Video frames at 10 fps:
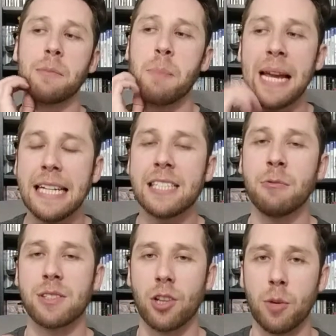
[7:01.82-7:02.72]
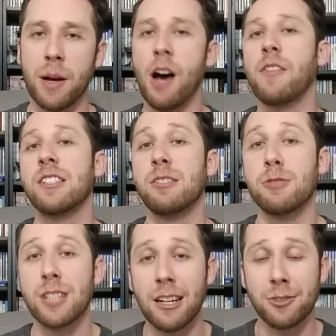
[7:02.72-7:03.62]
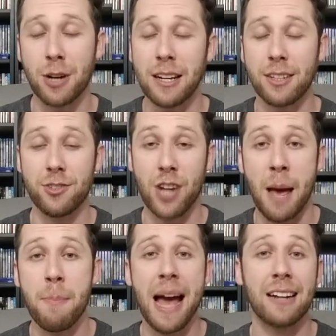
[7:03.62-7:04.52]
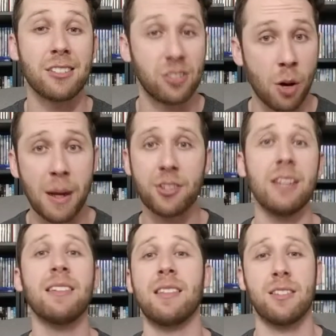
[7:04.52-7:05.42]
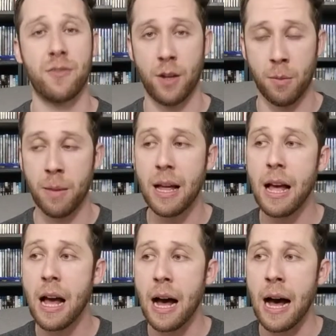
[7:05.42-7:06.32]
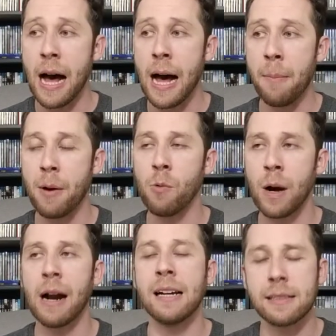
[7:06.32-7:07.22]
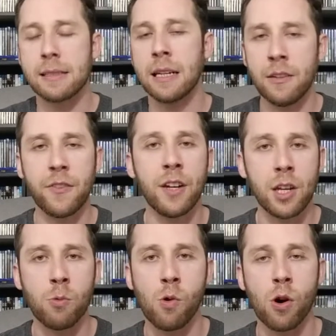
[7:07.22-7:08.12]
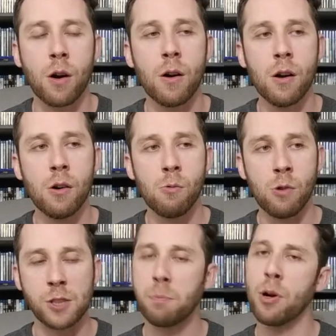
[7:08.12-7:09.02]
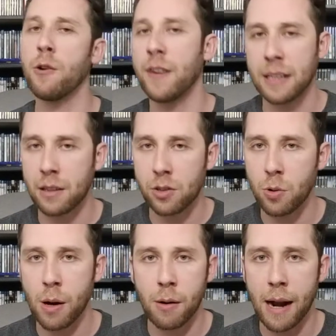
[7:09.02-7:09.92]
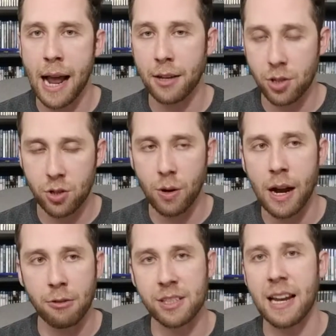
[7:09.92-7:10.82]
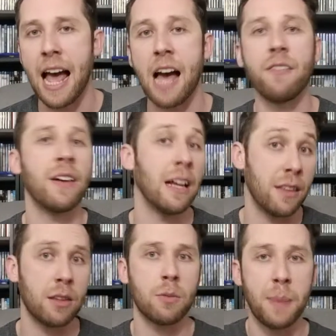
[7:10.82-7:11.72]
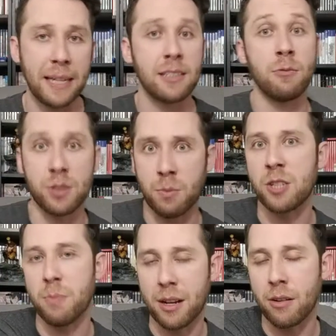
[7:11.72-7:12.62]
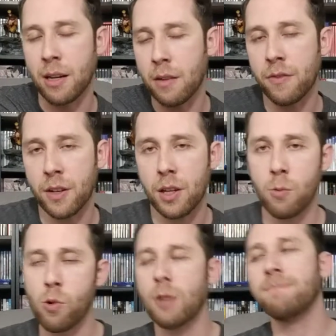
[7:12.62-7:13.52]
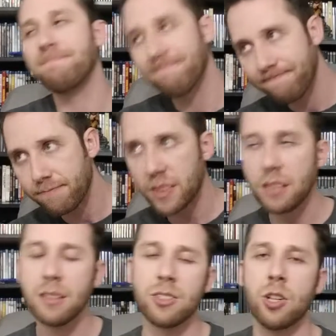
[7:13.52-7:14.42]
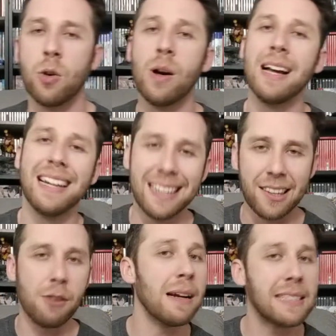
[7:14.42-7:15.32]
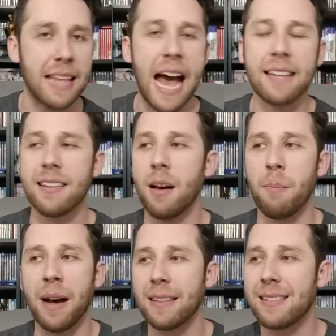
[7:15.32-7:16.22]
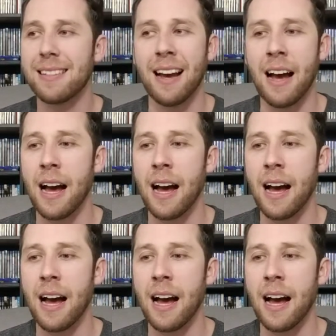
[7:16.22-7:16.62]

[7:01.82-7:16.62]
the pacing was a little bit off because they were trying to jam-pack so much into this film. Whereas Infinity War was perfect at the 2 hours and a half, and I thought the pacing was much better in Infinity War. So there is that, but